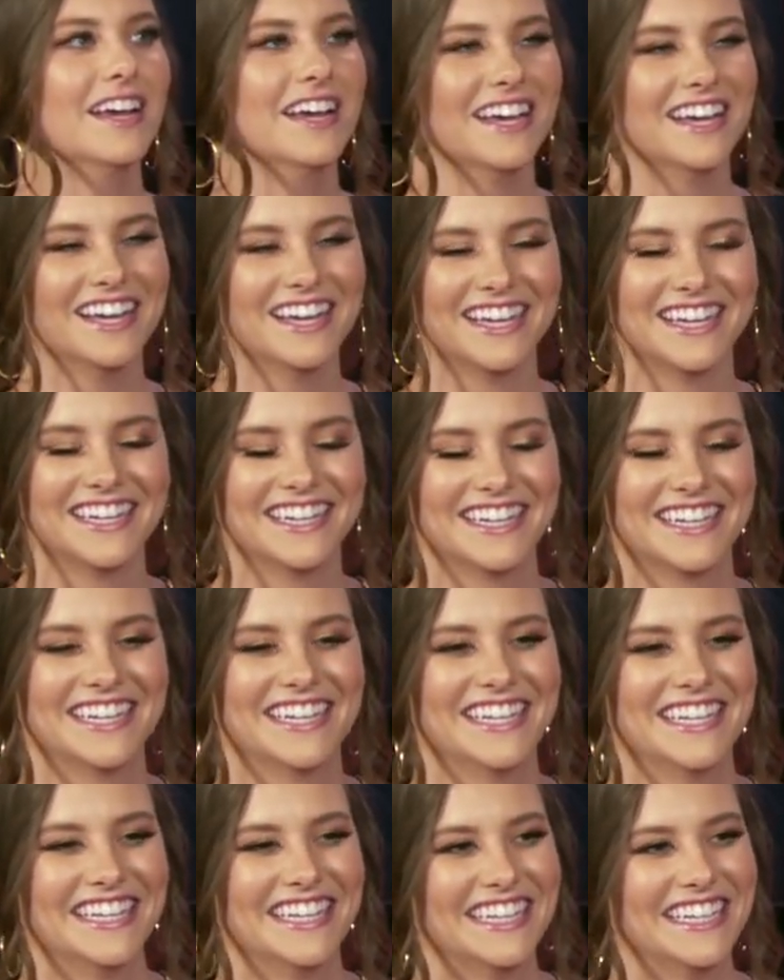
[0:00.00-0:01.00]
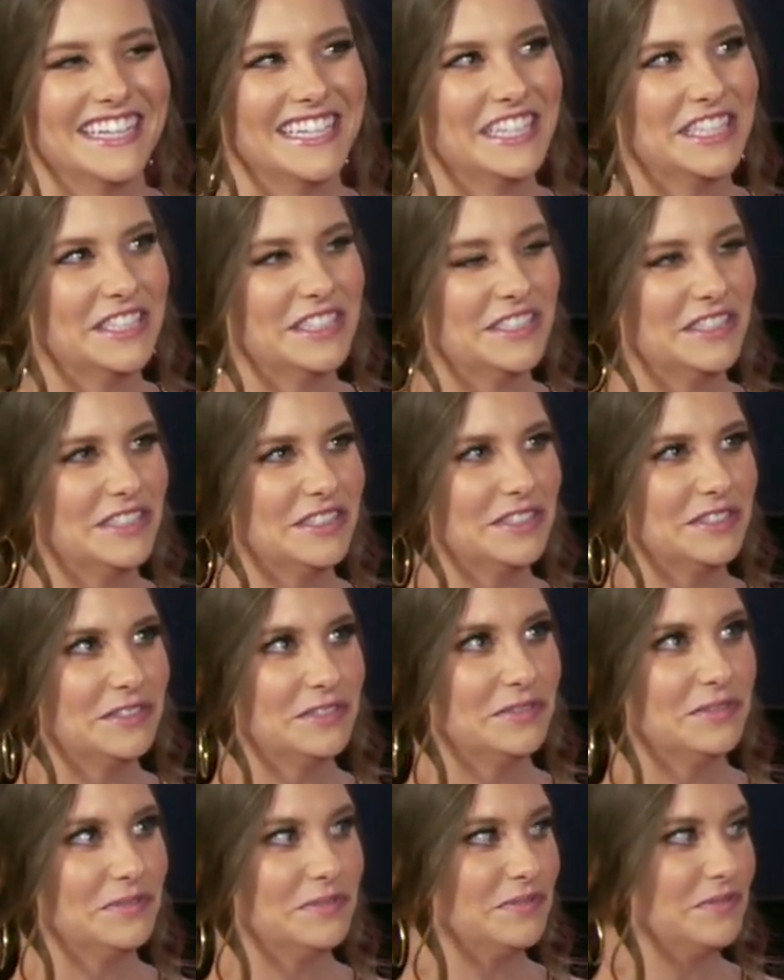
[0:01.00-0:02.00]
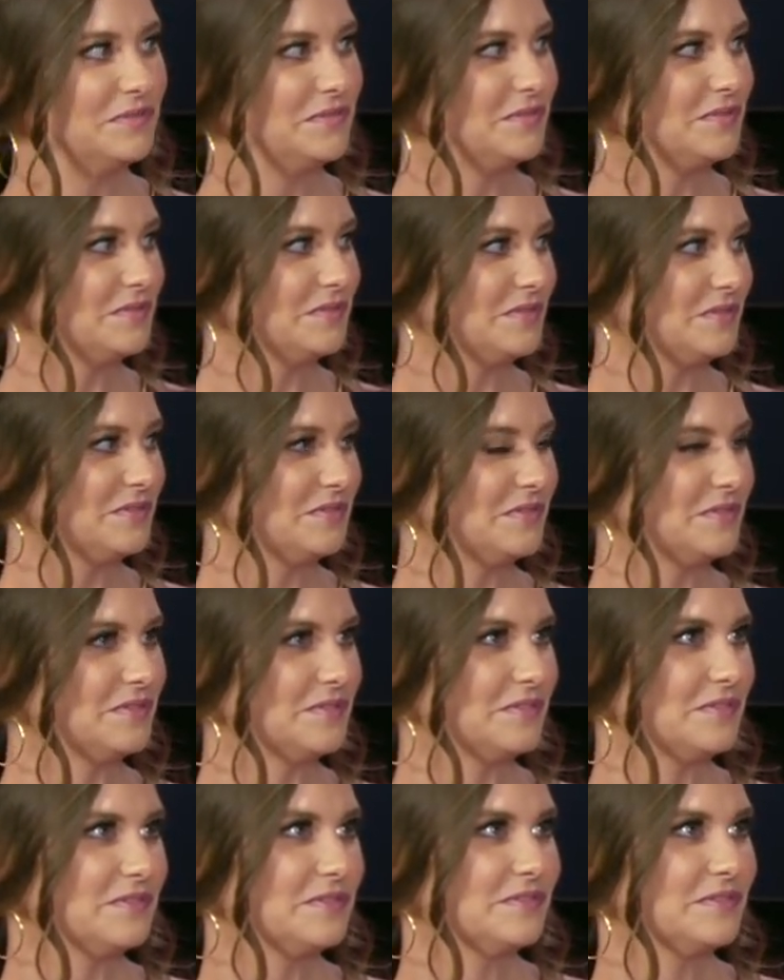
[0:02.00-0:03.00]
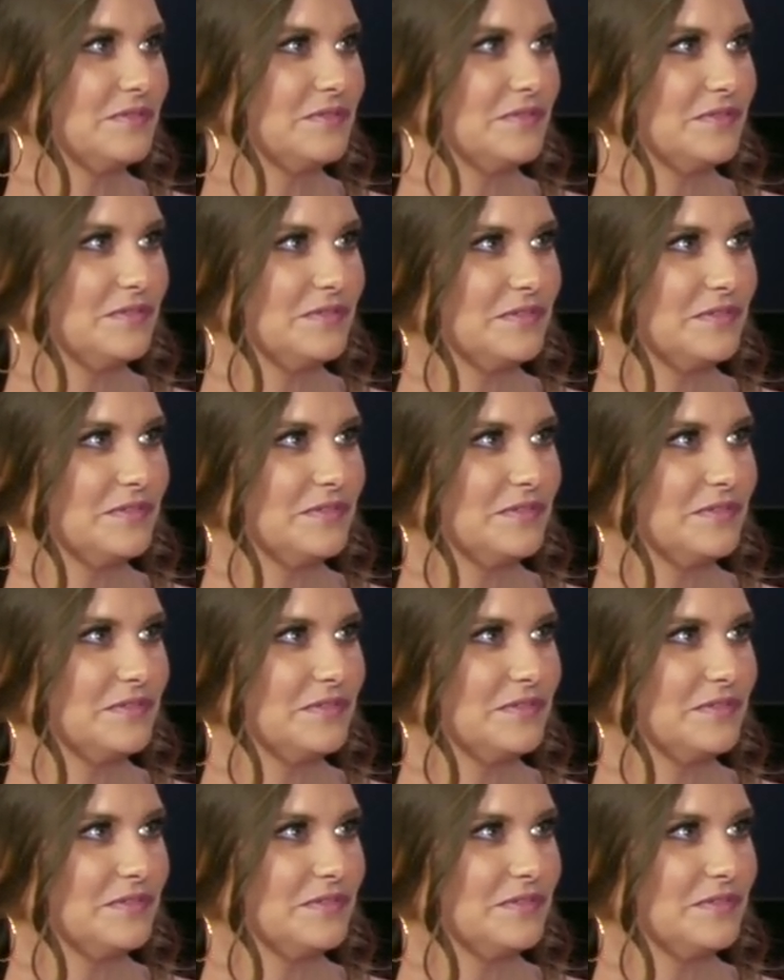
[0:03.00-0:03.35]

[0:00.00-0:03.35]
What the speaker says: (not speaking)